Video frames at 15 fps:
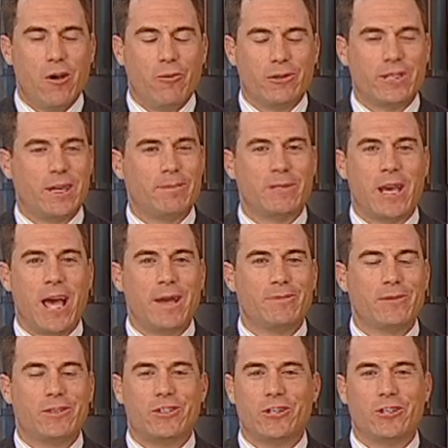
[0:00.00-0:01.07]
Well,
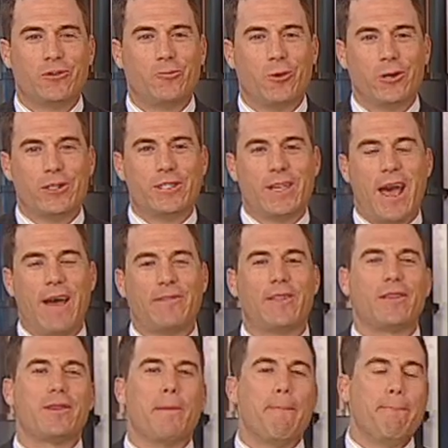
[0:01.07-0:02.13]
sometimes it just works out
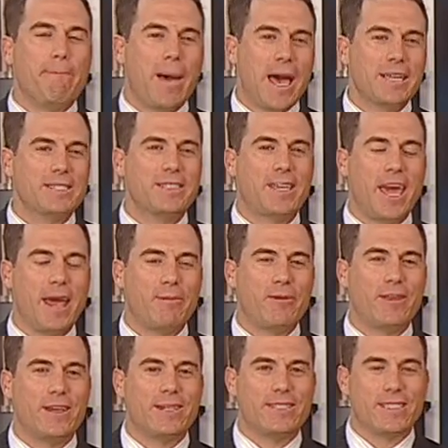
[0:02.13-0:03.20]
that the best game
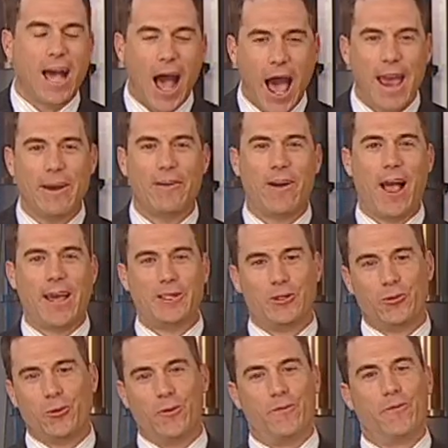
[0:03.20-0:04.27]
of the entire high
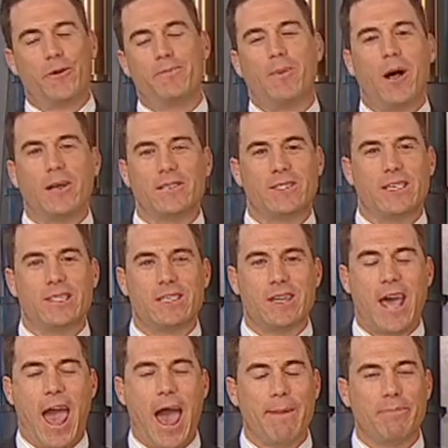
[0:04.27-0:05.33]
school football season
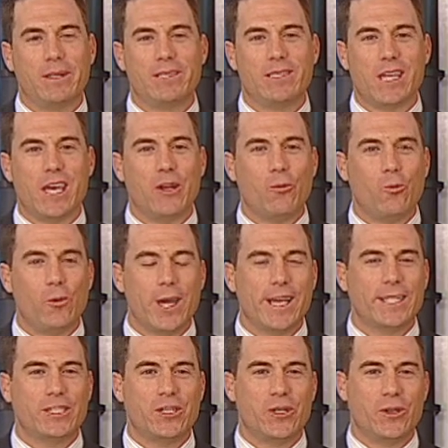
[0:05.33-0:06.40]
happens in
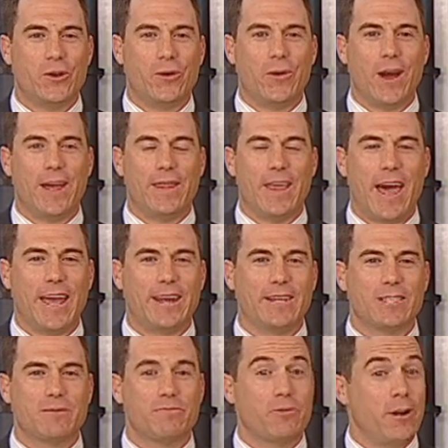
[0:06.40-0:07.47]
week two, and that
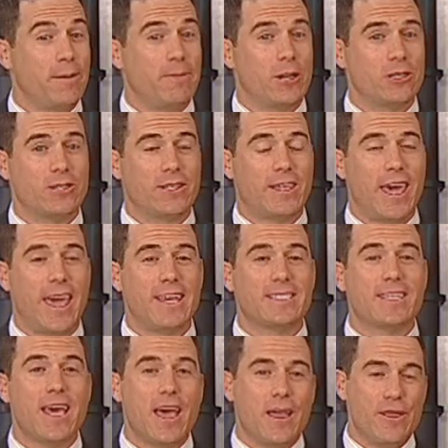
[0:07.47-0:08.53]
is pretty much the
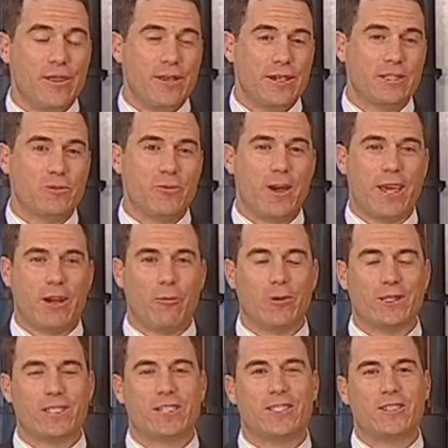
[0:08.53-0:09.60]
case this week
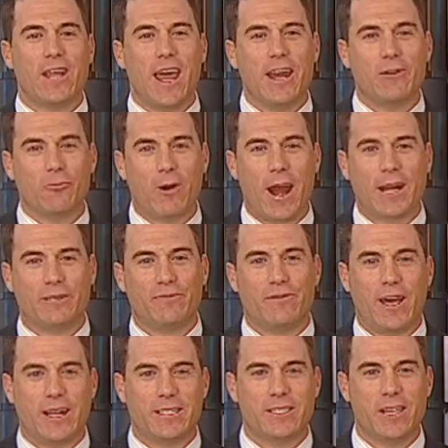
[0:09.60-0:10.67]
when state ranked
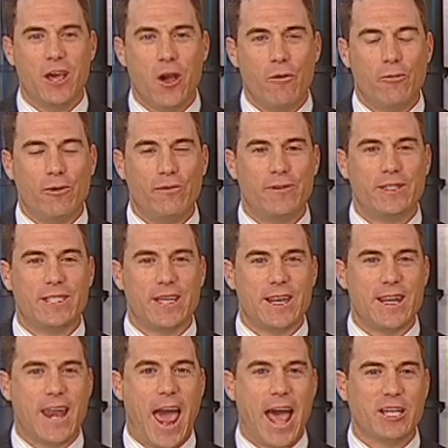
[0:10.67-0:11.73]
Venice will visit
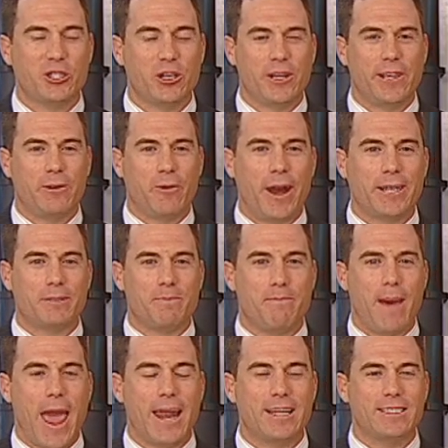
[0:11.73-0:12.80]
nationally ranked
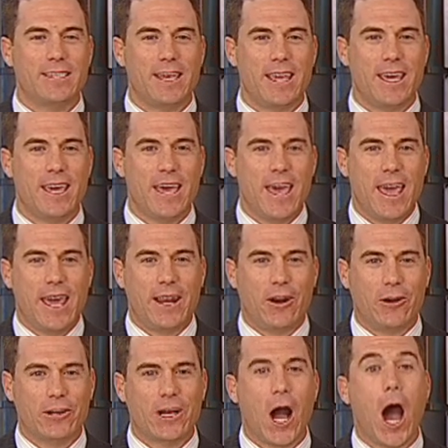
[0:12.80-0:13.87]
Manatee in
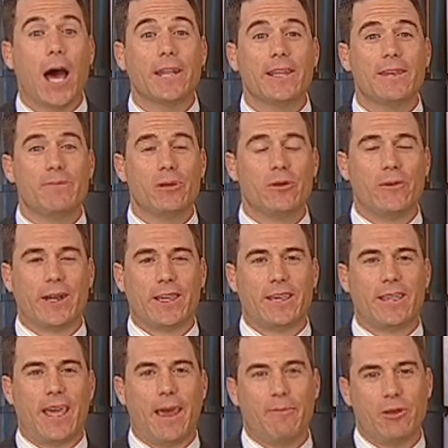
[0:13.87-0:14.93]
our Conley
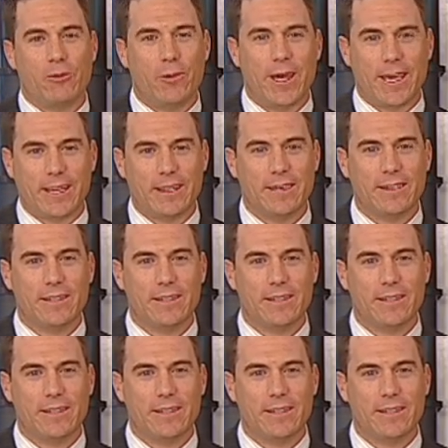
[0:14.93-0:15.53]
Buick Game of the Week.